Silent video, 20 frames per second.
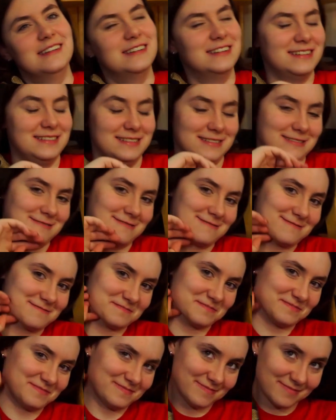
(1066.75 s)
You
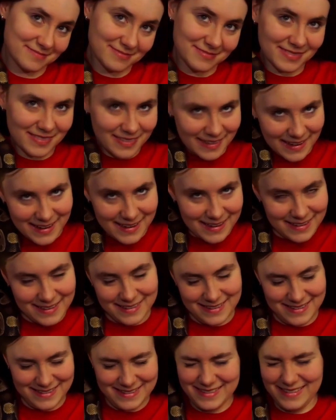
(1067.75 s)
offered it as a blanket
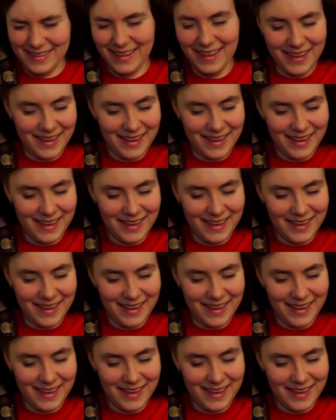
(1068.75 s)
to him.